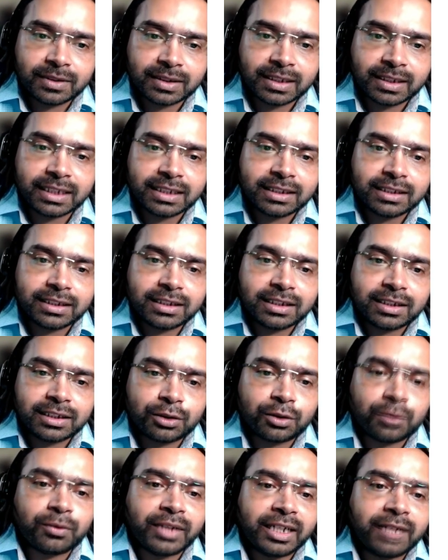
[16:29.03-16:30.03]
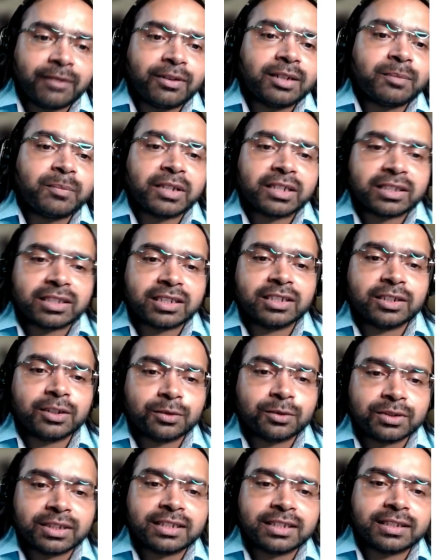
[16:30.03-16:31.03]
Okay. So whenever person
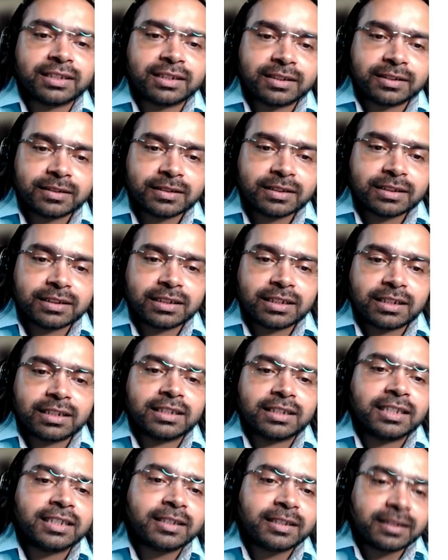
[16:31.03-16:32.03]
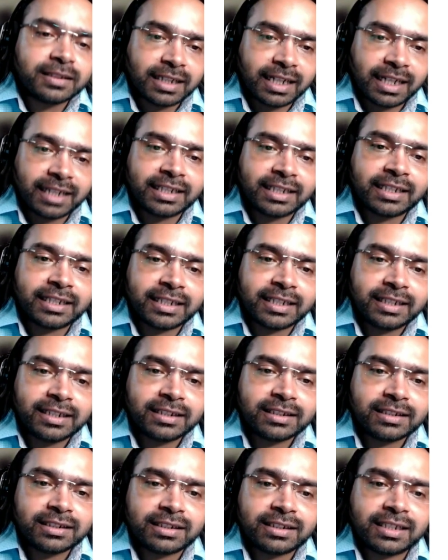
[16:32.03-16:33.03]
uses this
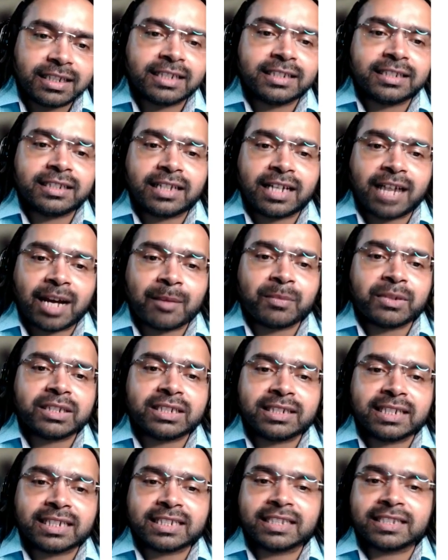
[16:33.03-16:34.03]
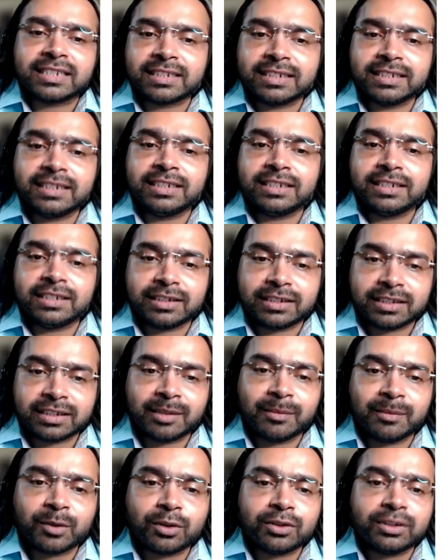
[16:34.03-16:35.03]
entity, that is ampersand XXE
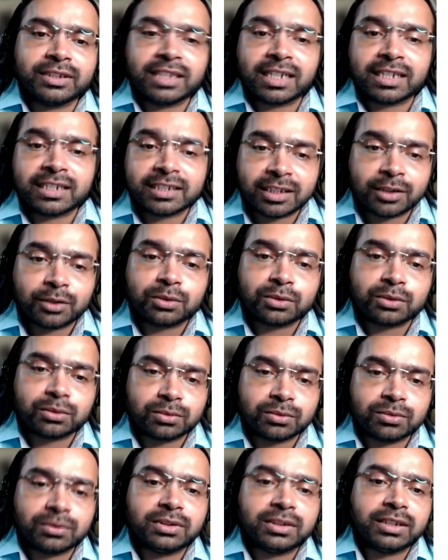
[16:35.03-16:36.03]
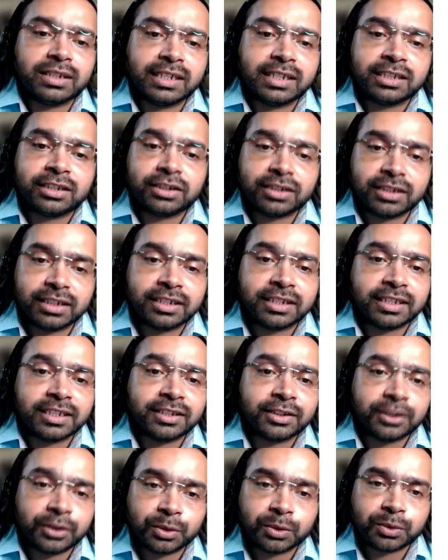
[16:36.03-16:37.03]
semicolon, that's how it
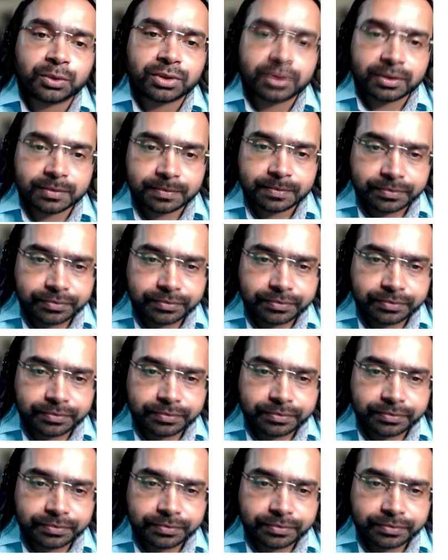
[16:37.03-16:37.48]
is used.